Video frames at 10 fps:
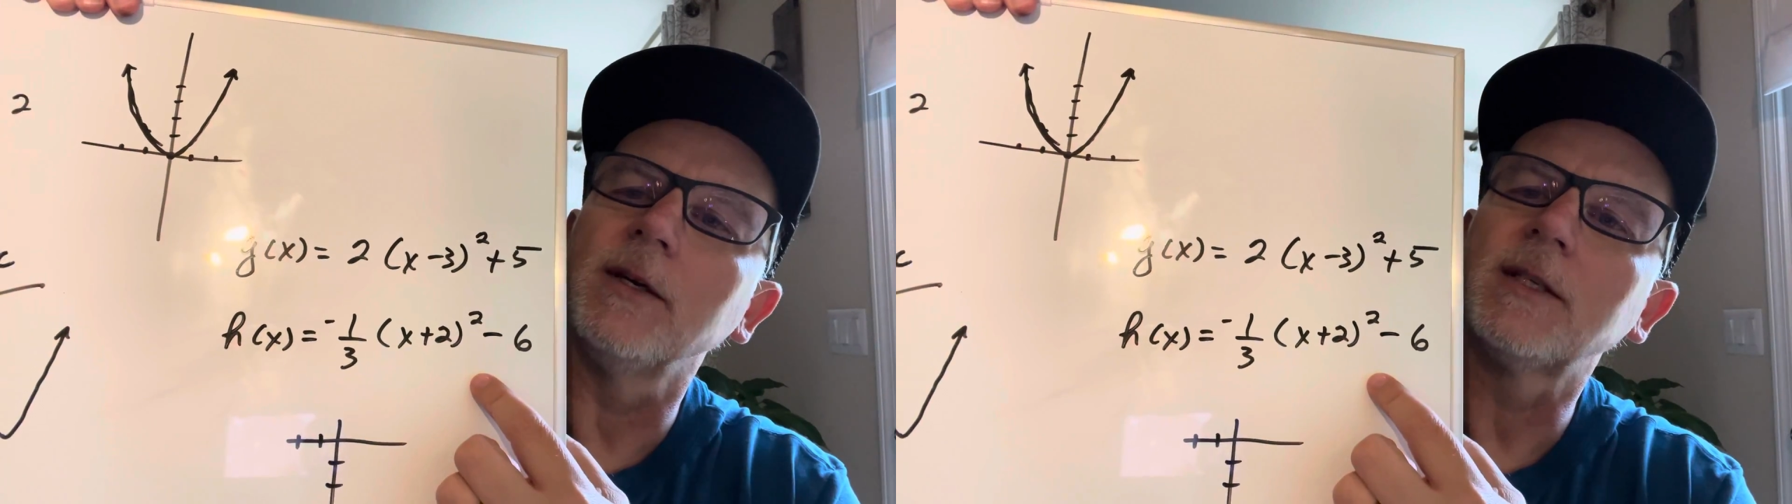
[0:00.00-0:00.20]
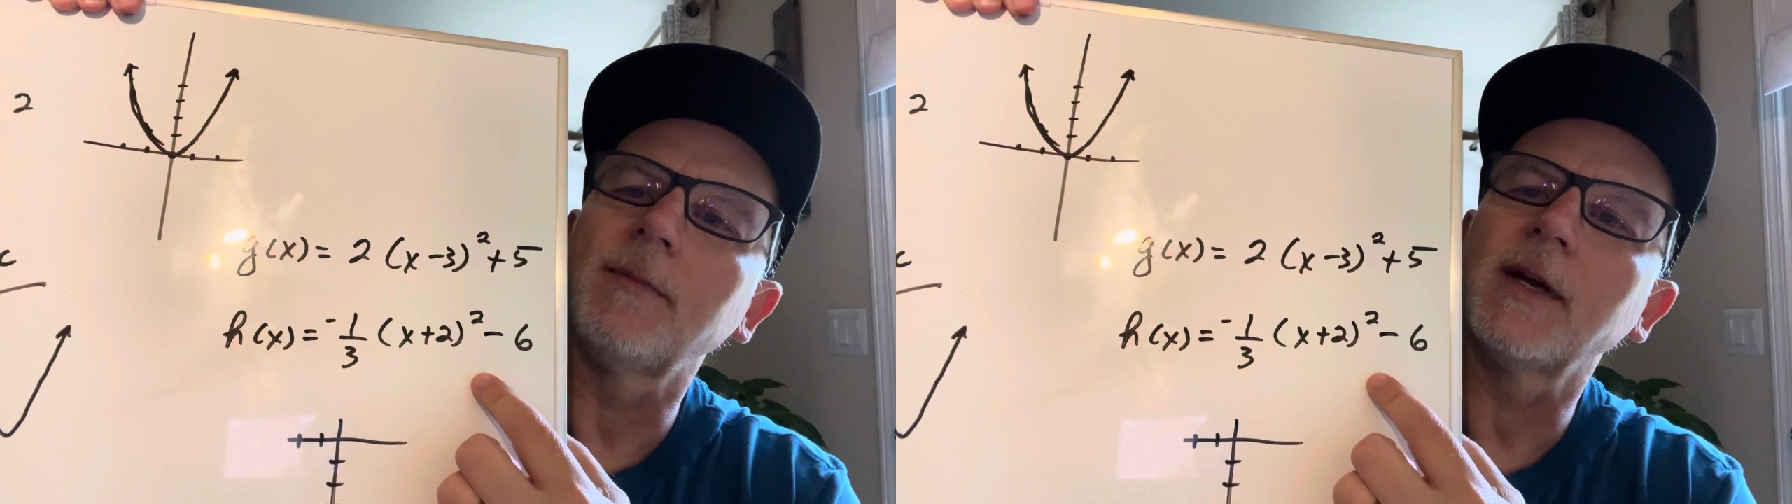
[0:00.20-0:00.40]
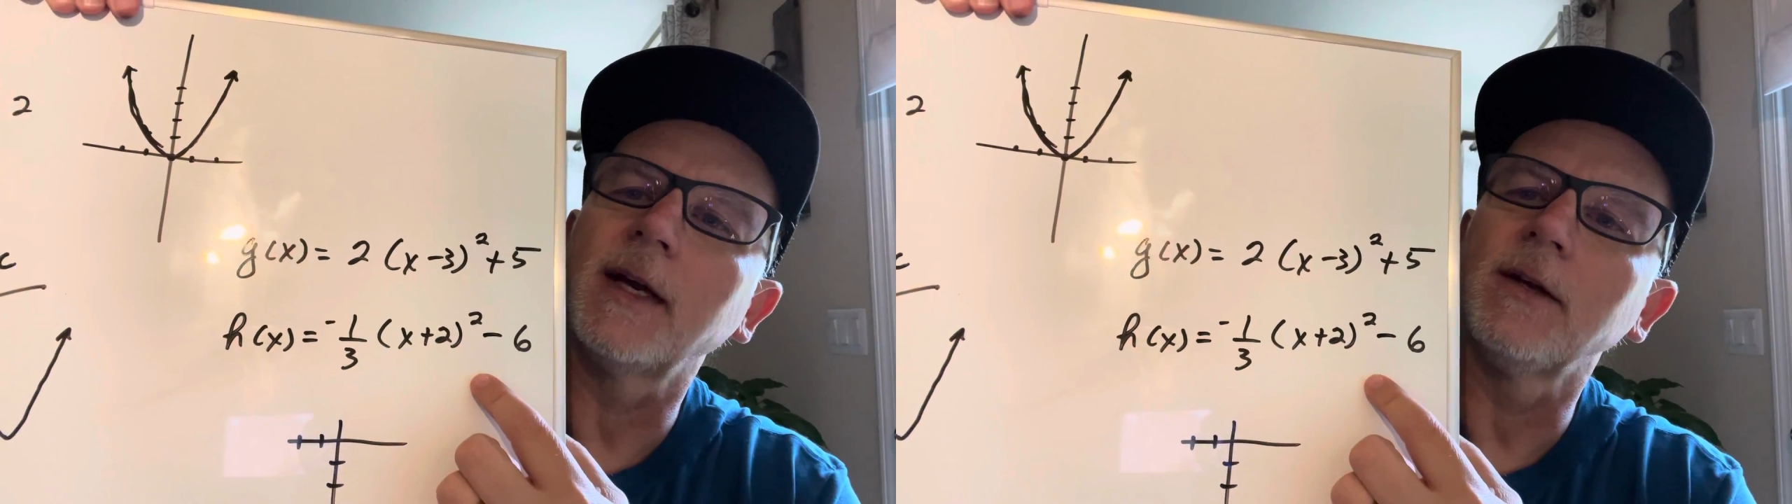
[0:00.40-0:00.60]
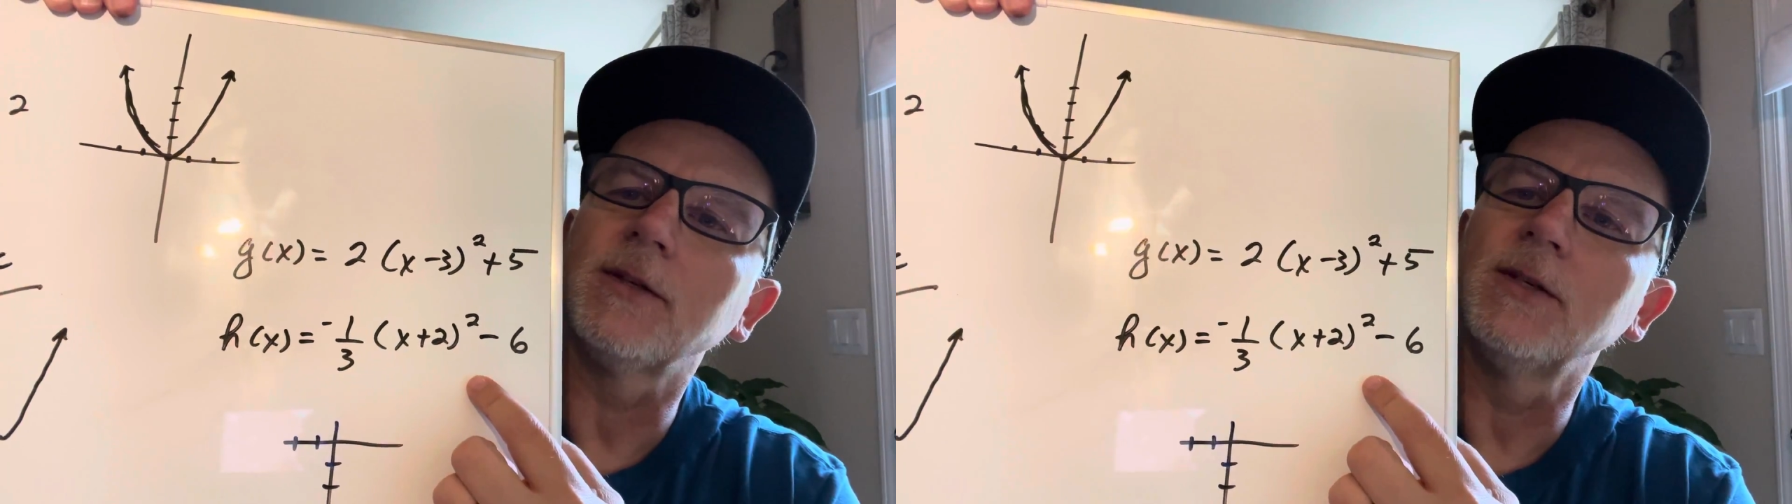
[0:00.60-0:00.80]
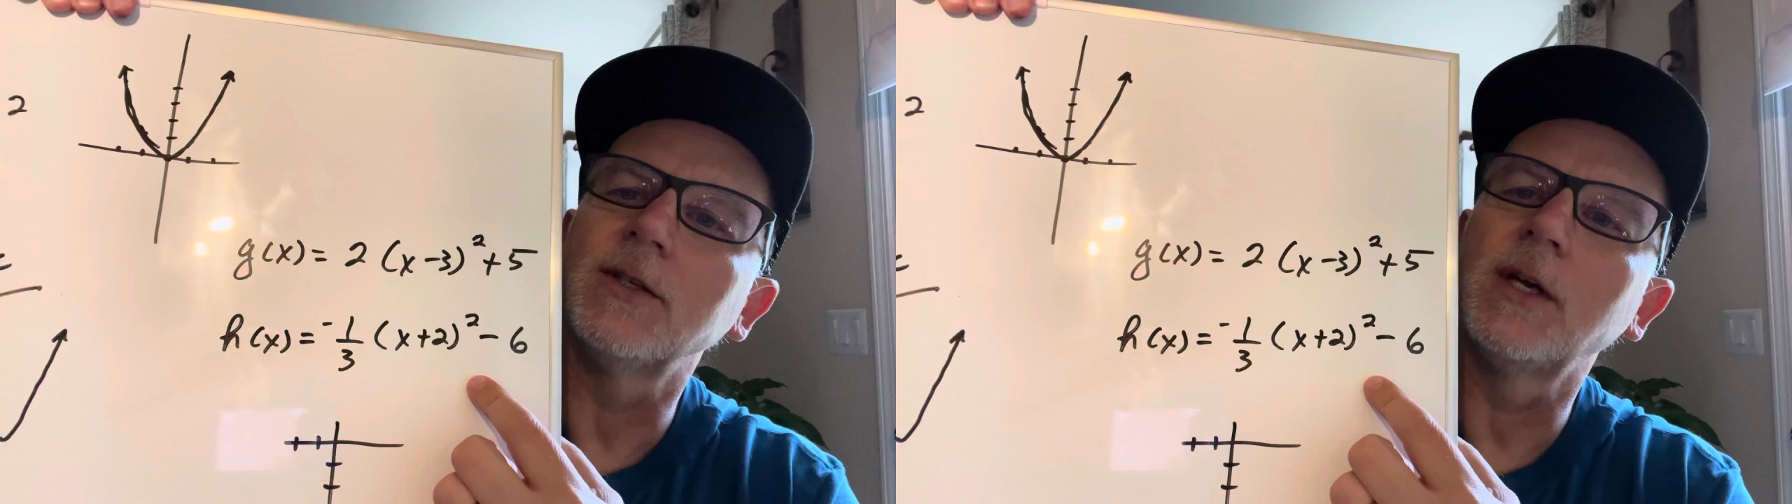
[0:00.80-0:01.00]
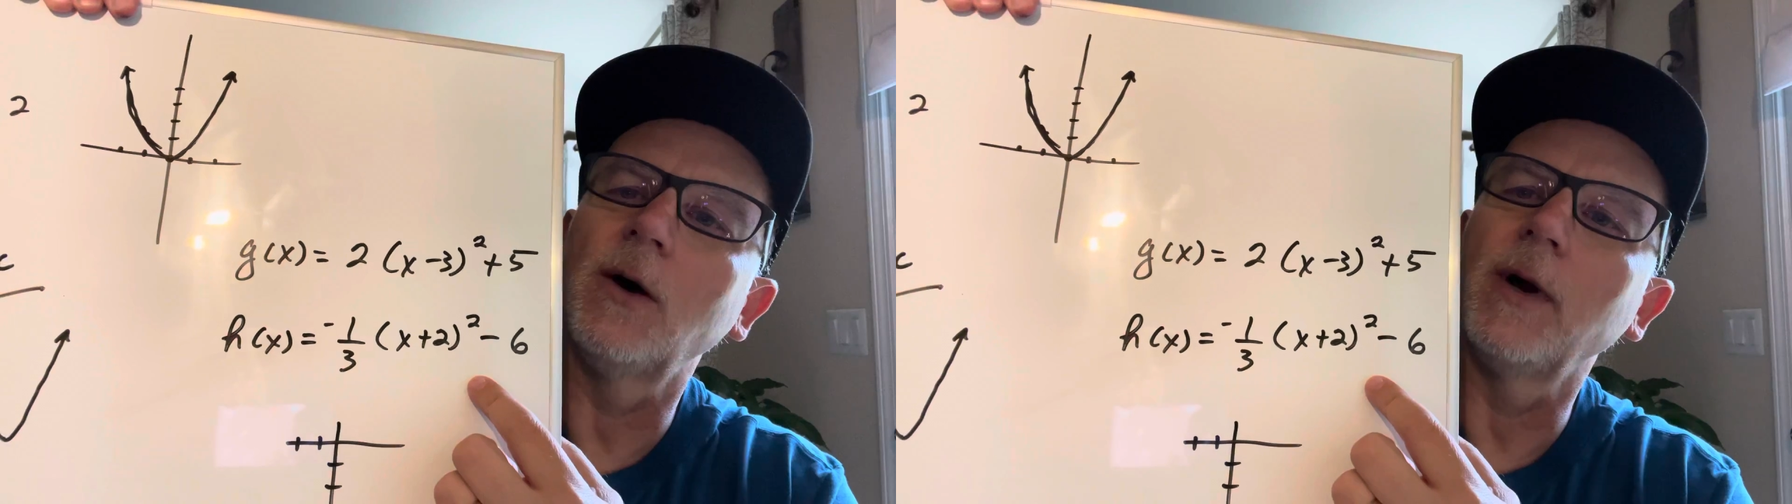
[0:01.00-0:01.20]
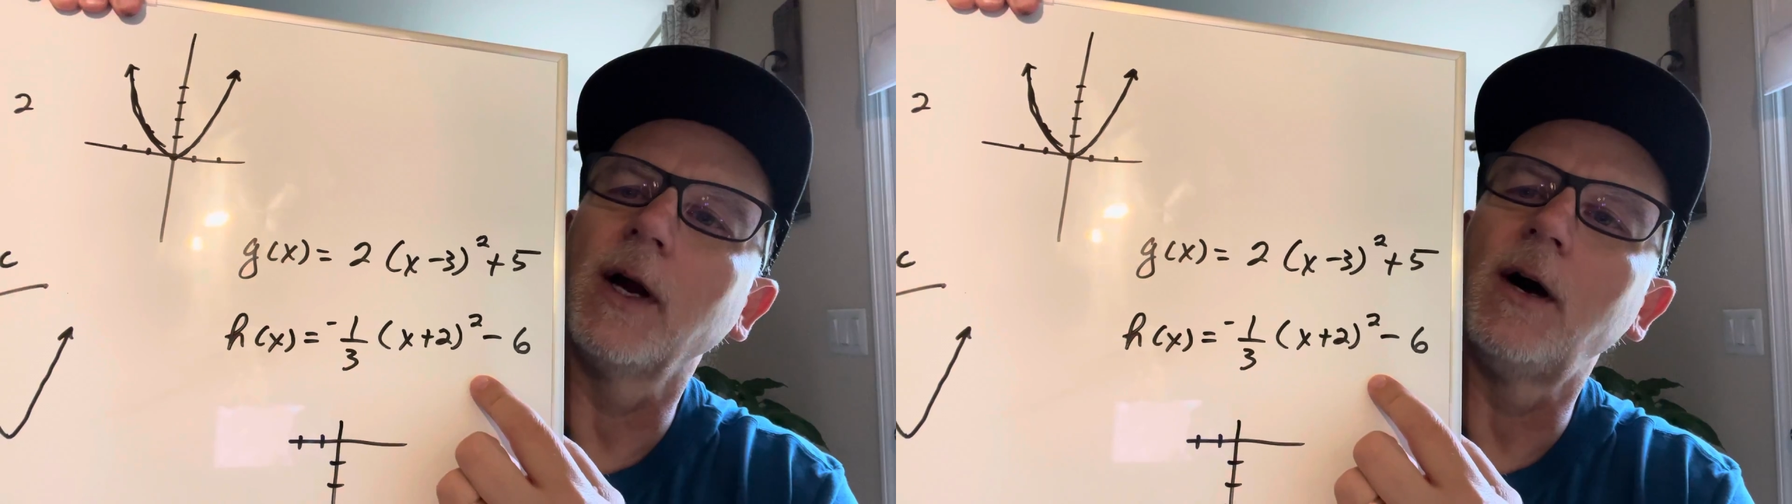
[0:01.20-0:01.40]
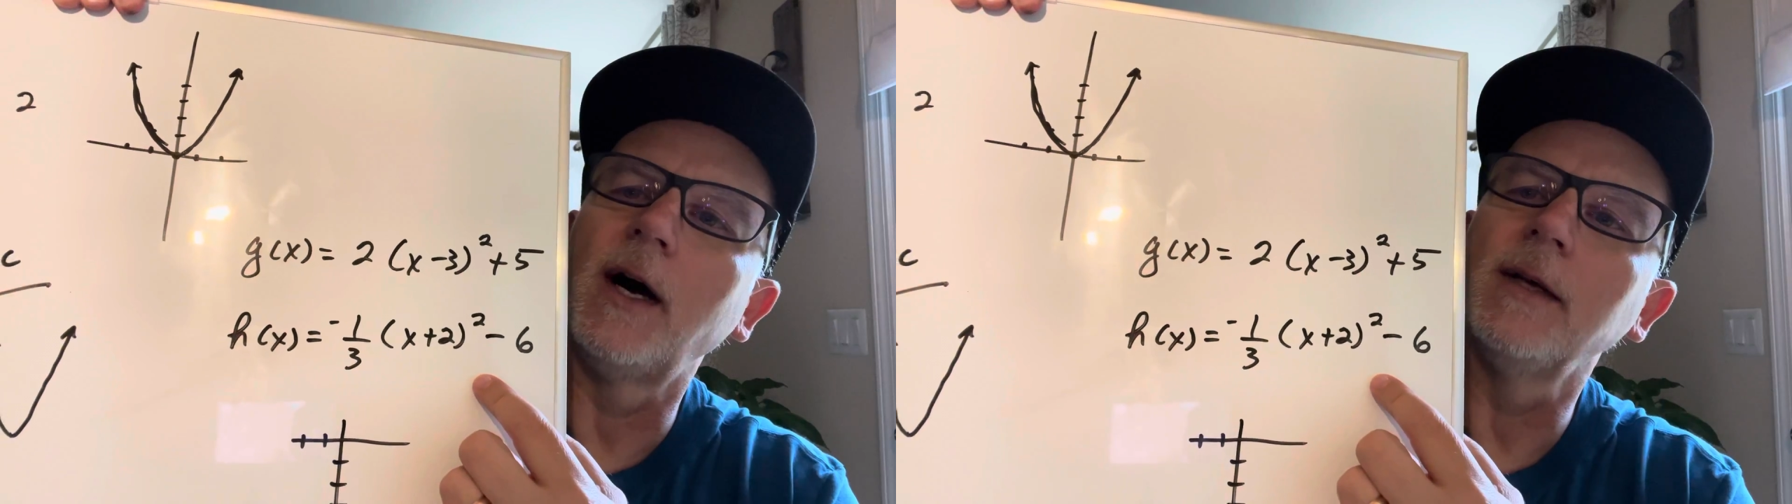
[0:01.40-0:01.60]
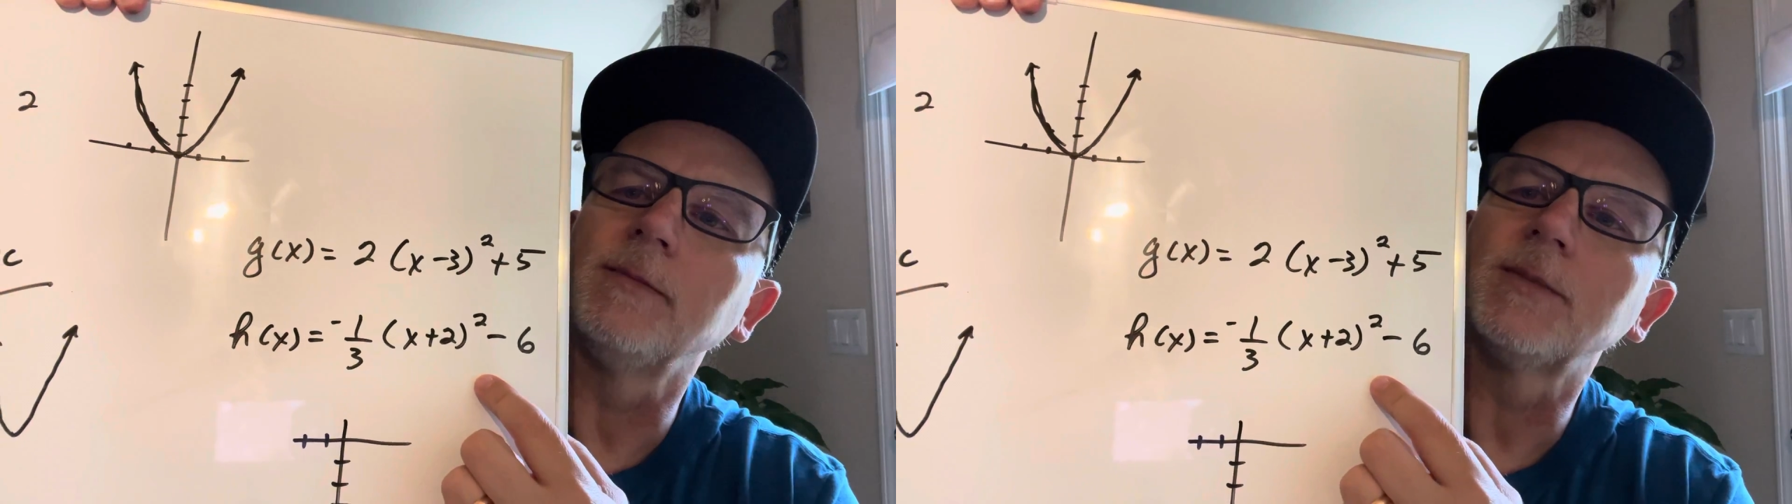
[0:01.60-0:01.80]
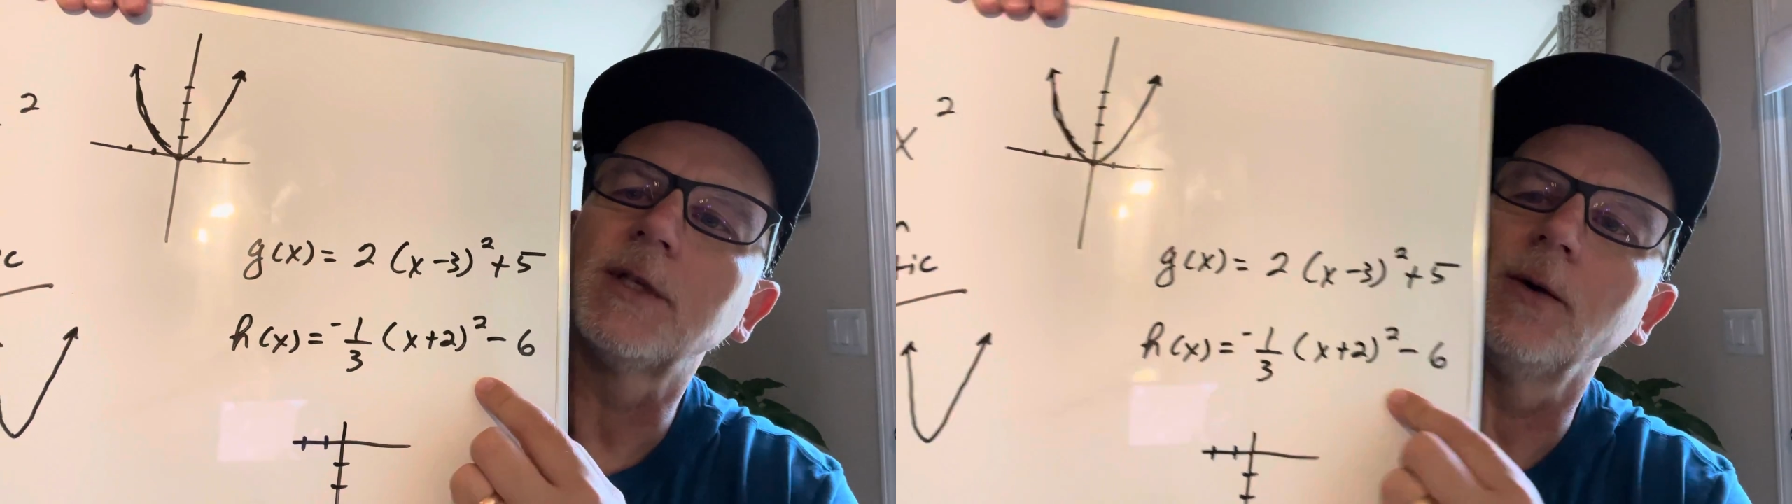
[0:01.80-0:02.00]
something else is going on?
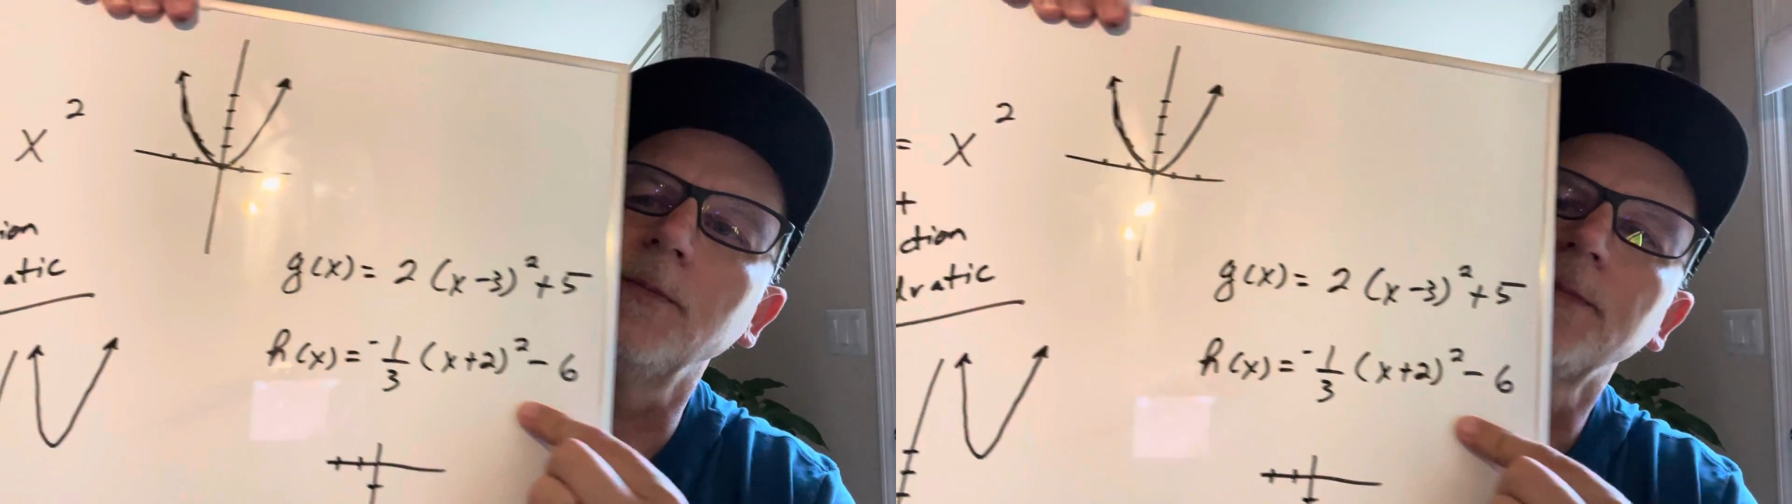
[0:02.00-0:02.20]
So